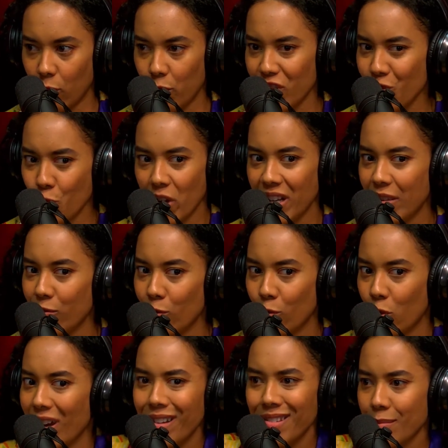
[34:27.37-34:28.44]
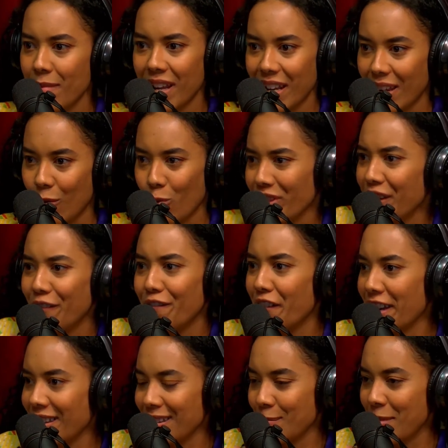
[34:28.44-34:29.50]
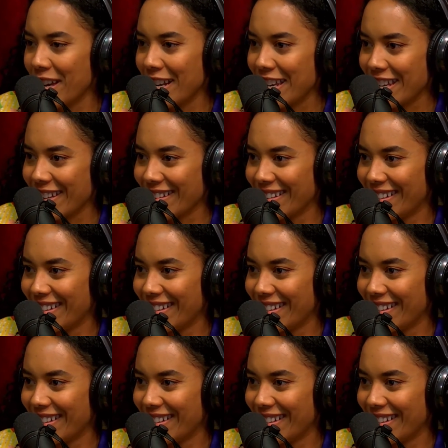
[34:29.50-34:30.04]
Which what is money? What the fuck is money?